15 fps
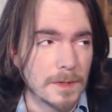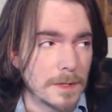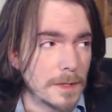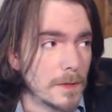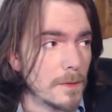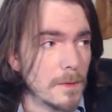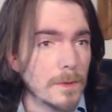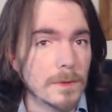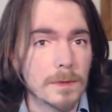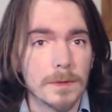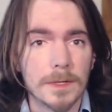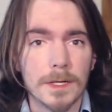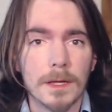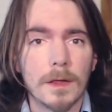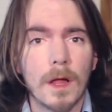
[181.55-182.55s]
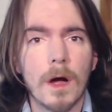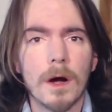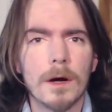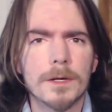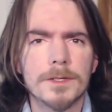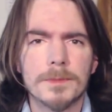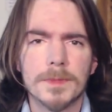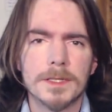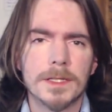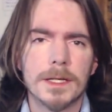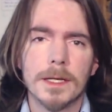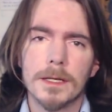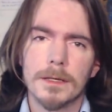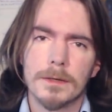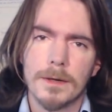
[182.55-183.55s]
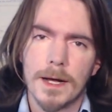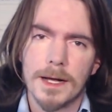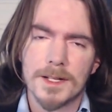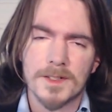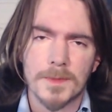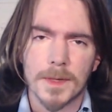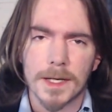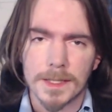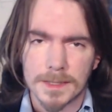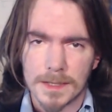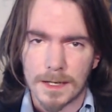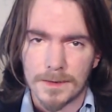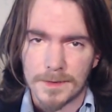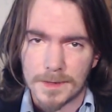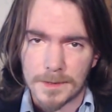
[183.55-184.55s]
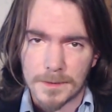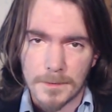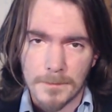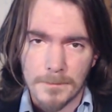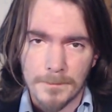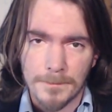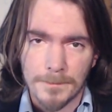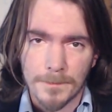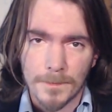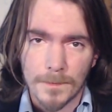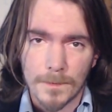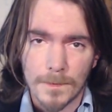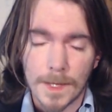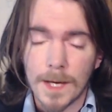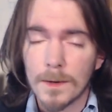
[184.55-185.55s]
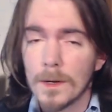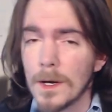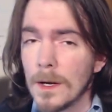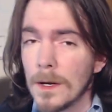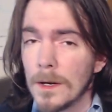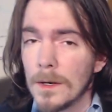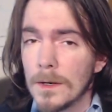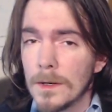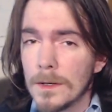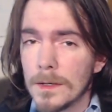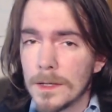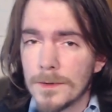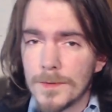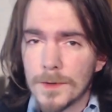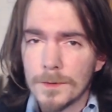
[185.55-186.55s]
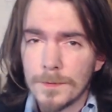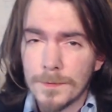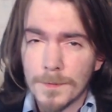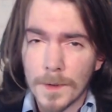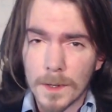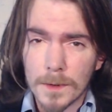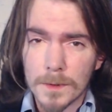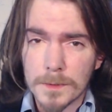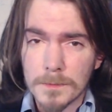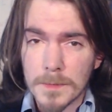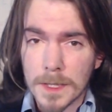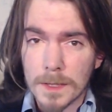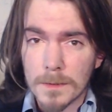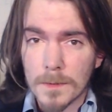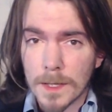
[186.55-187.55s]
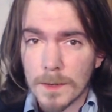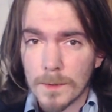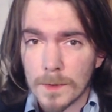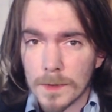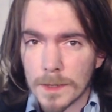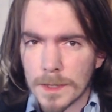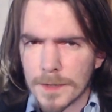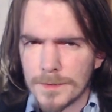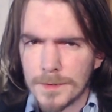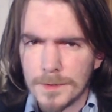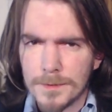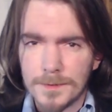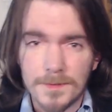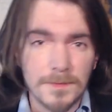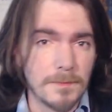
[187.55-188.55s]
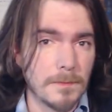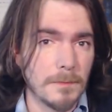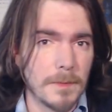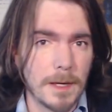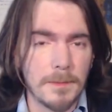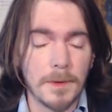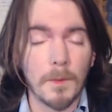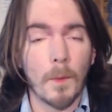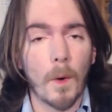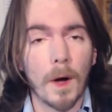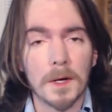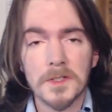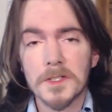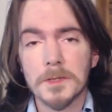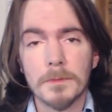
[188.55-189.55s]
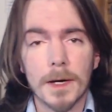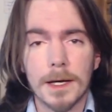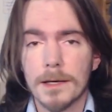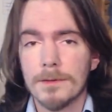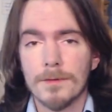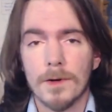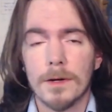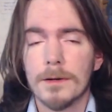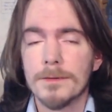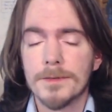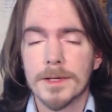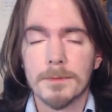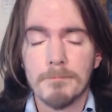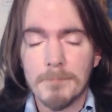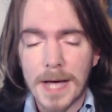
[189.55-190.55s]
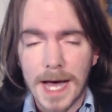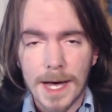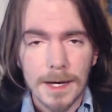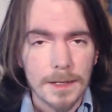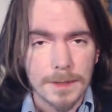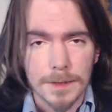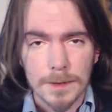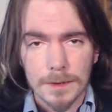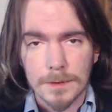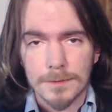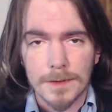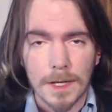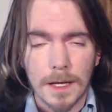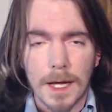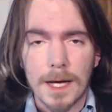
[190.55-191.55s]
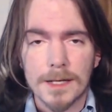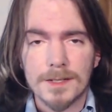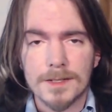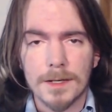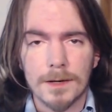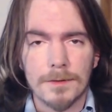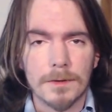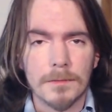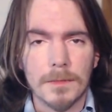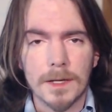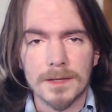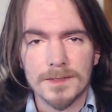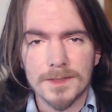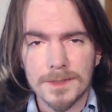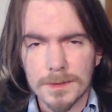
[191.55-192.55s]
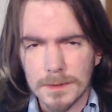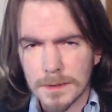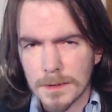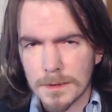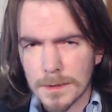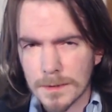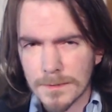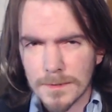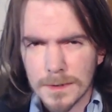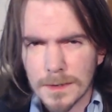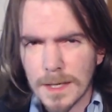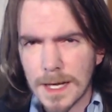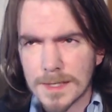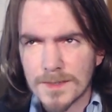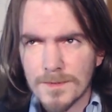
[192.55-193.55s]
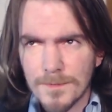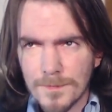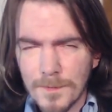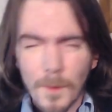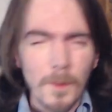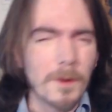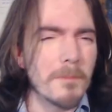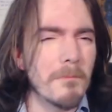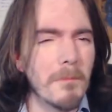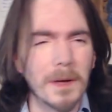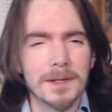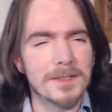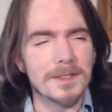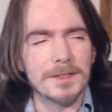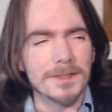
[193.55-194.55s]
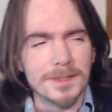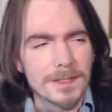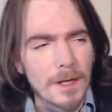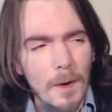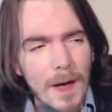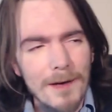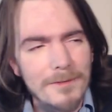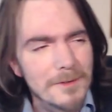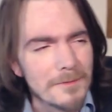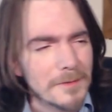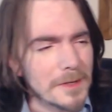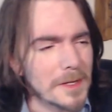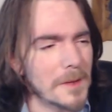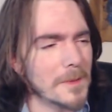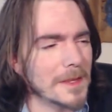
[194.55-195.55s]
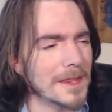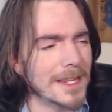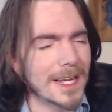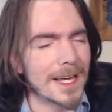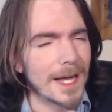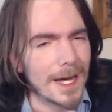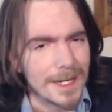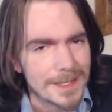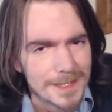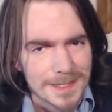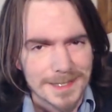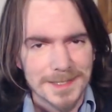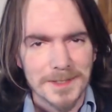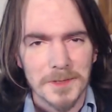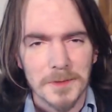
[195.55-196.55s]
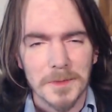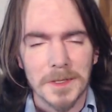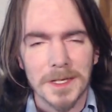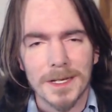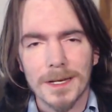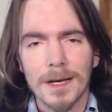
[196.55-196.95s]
at the world at large, or particular aspects of it. Now, if you've followed me or my work, if you've maybe watched my evolving pallor over the last several months, you'll know that the last 4 months or so haven't really been the kindest to me.